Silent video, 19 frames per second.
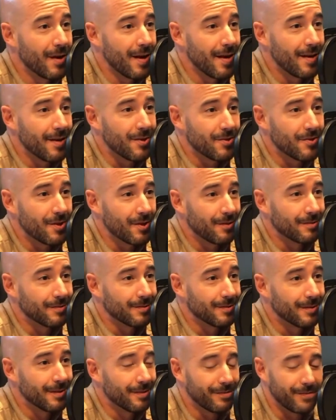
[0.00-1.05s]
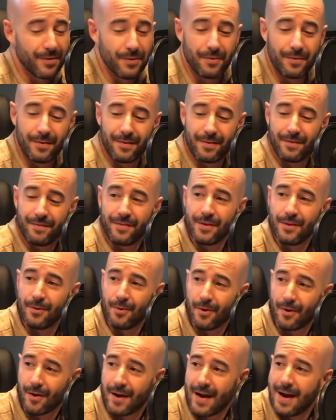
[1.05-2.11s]
So if you
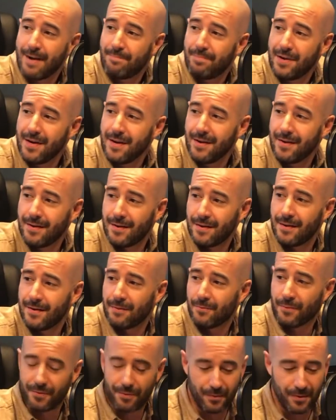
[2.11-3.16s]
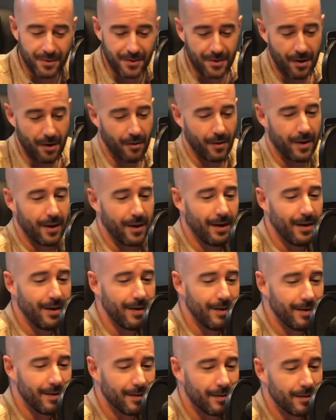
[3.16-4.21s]
are happy with what's going on,
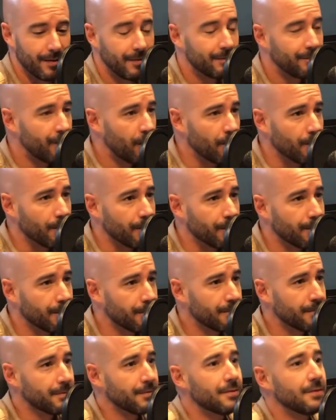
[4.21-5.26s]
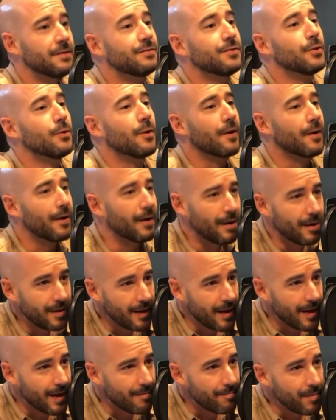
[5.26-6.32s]
vote. If you are
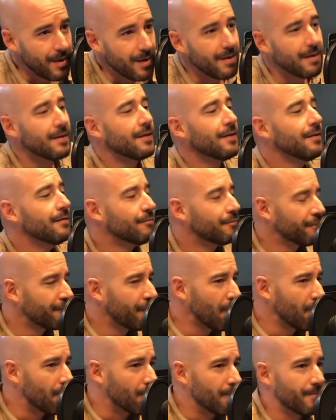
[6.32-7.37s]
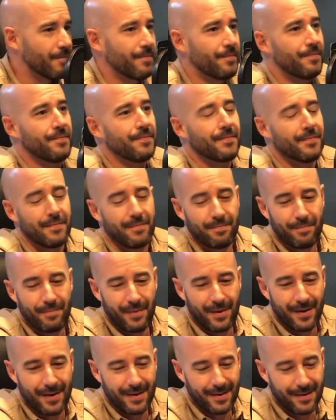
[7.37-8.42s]
unhappy, vote.
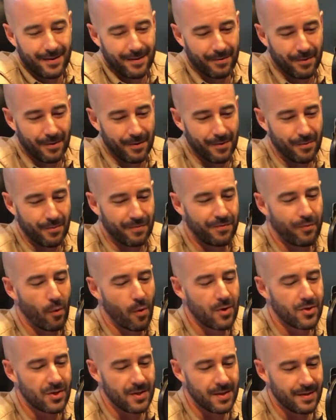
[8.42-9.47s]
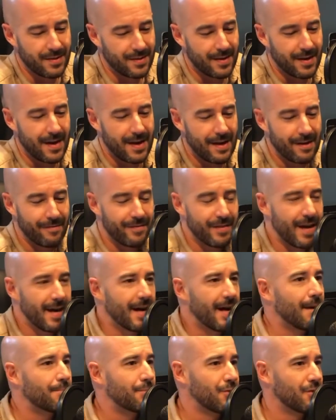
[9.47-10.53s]
But we're fortunate to have that
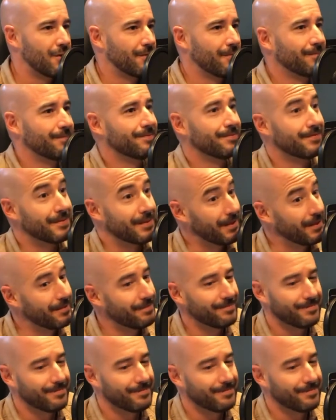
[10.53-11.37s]
option. You know.